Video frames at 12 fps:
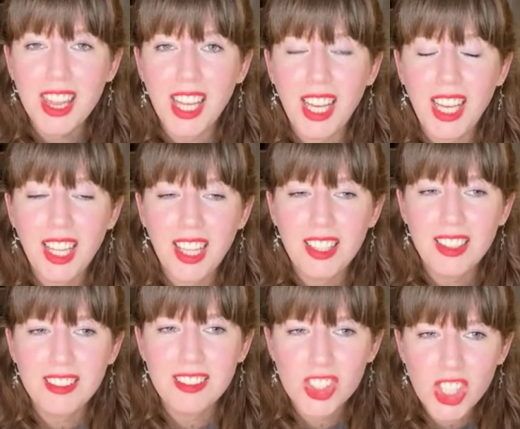They
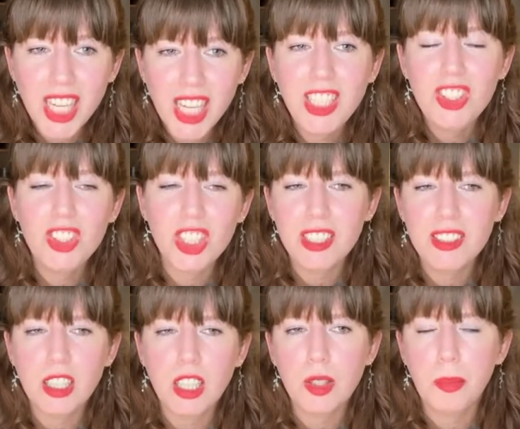change
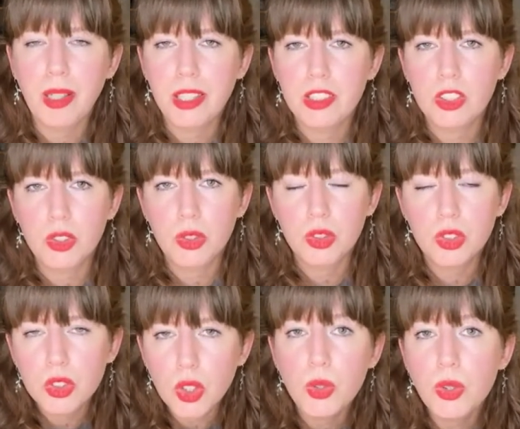into other particles
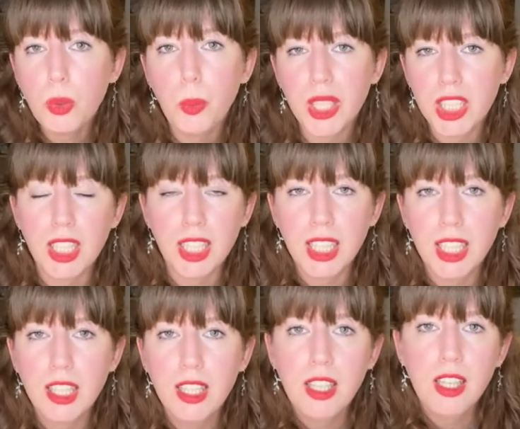so
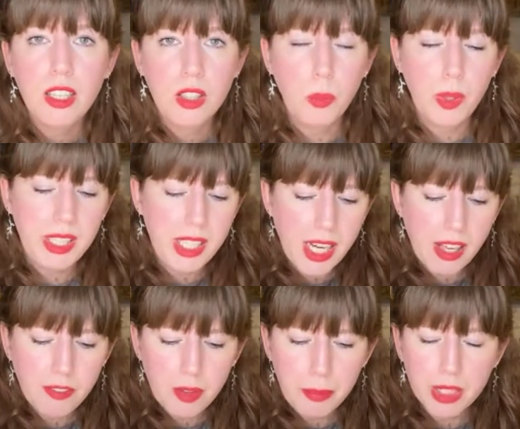quickly that we
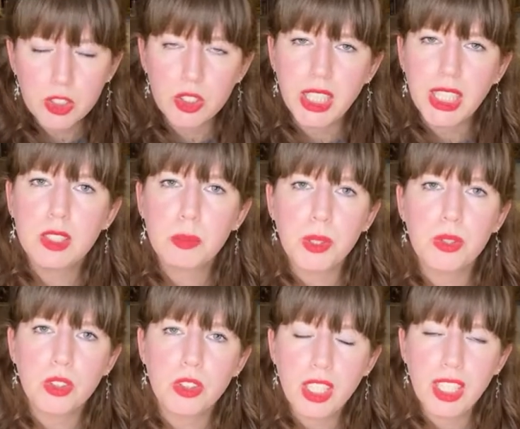never measure a Higgs
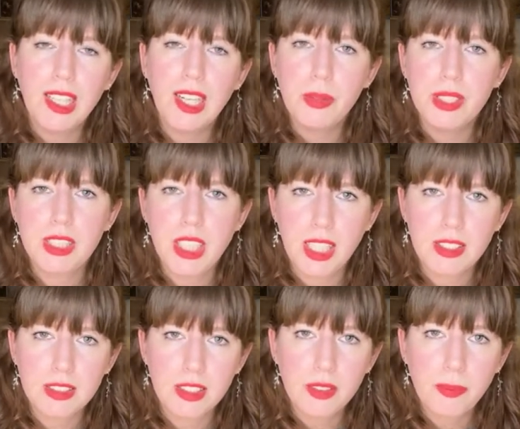boson in our
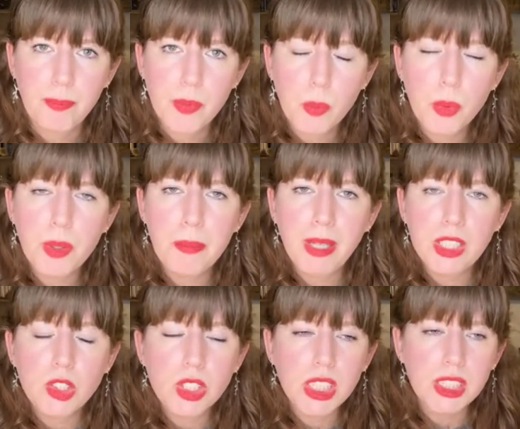detector. What we're
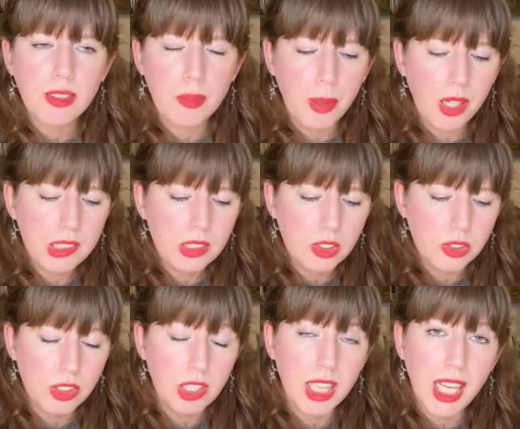measuring is the
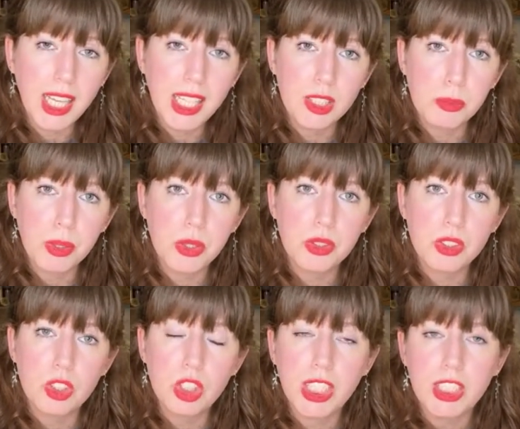particles that Higgs
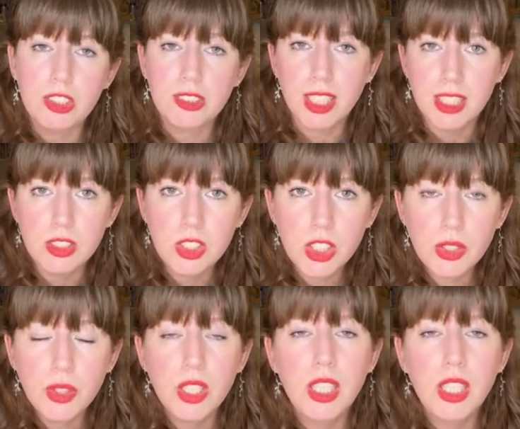boson changes into,